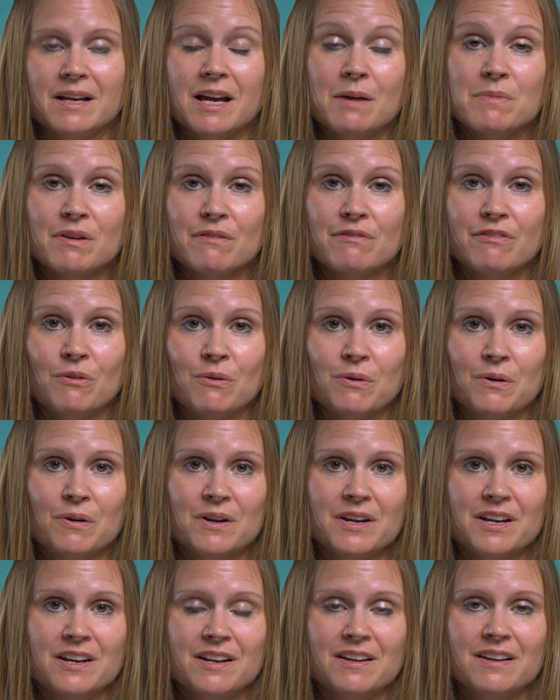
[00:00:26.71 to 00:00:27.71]
coming
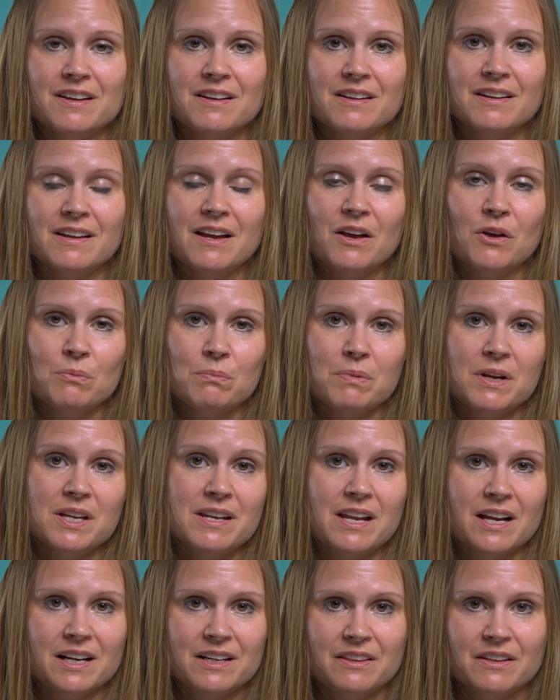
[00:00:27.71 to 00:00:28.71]
forward to help
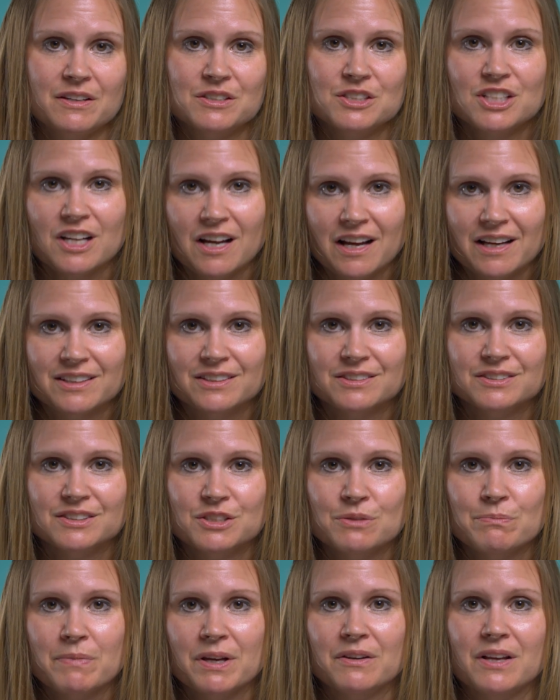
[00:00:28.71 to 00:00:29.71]
connect their child
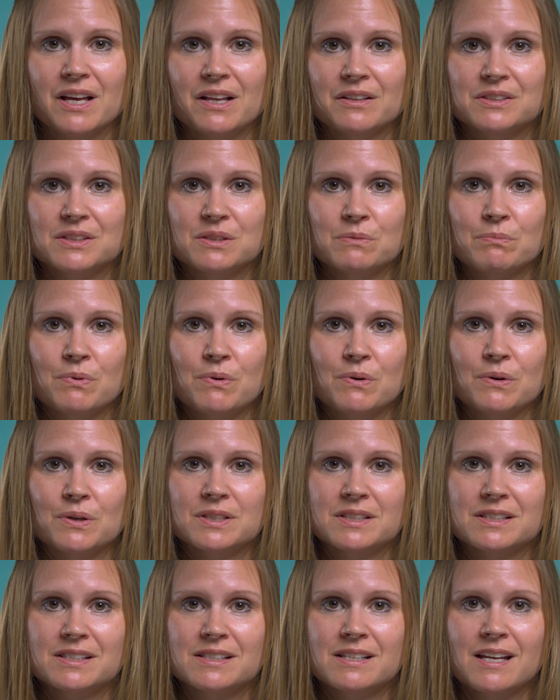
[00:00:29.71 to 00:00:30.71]
to mental health
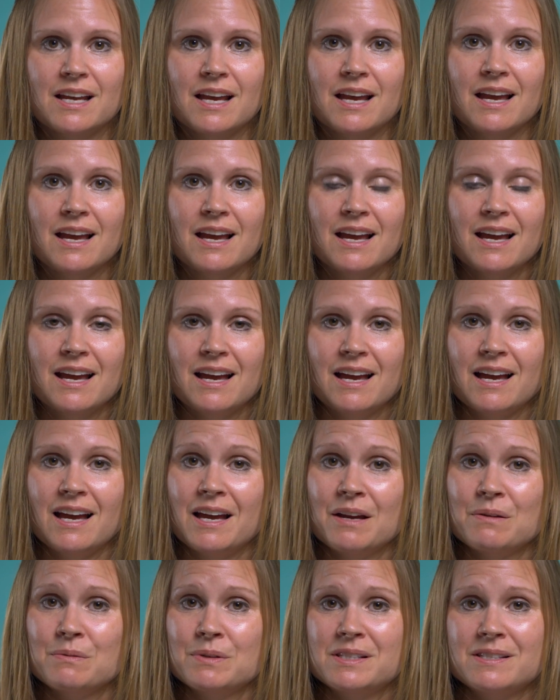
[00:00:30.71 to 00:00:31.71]
supports,
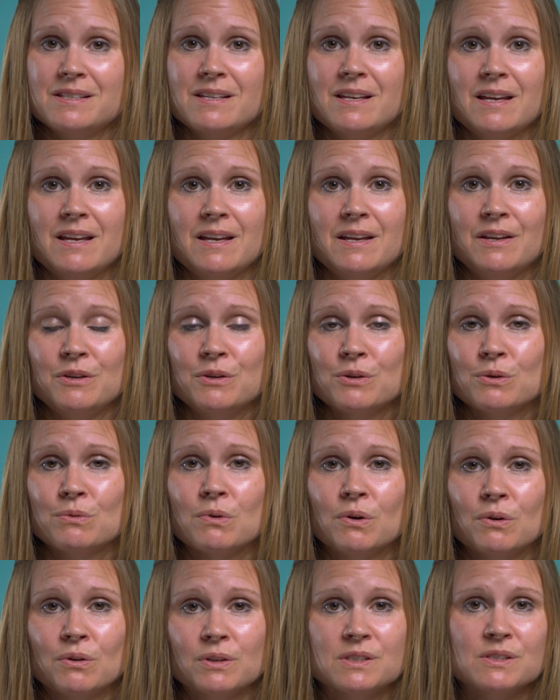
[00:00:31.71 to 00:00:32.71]
I would say your
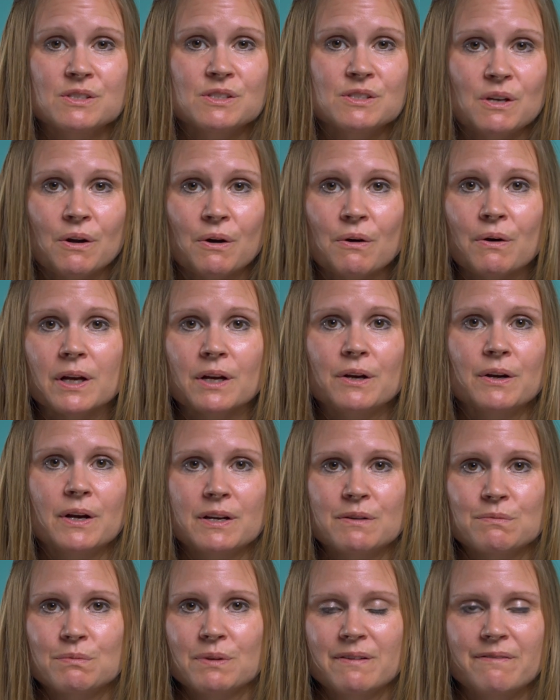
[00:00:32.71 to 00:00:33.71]
role is so
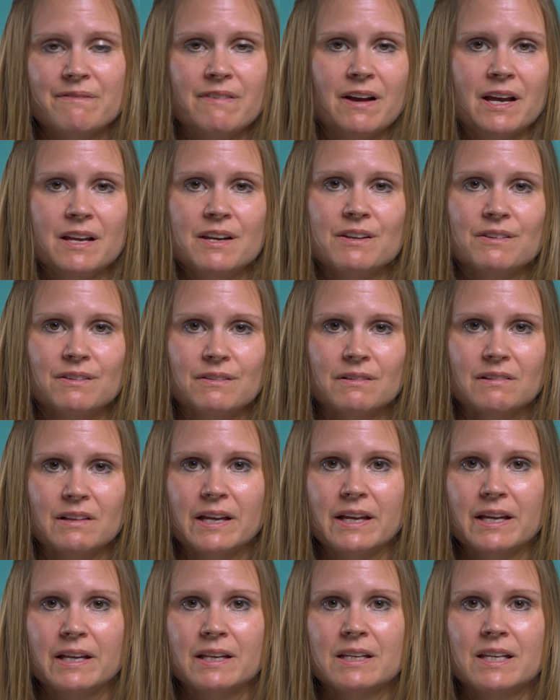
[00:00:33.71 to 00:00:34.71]
incredibly vital
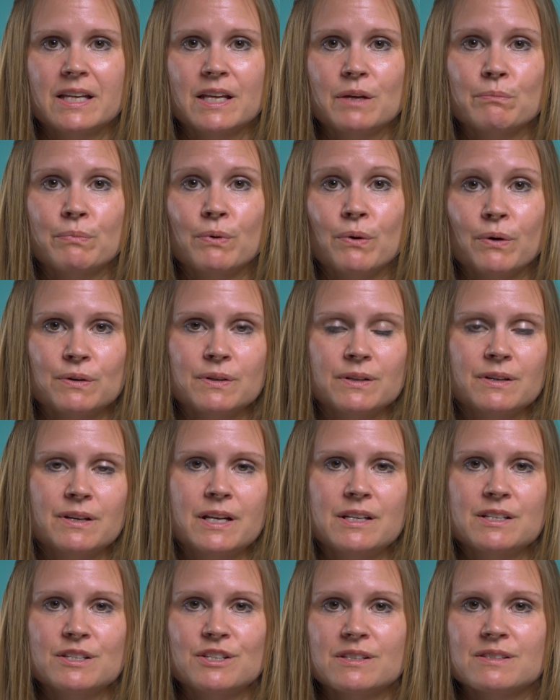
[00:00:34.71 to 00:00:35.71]
and important.
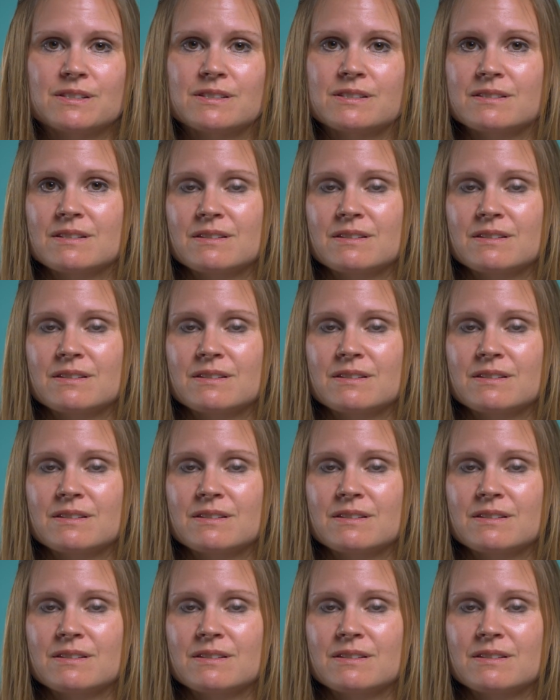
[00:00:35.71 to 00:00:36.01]
And just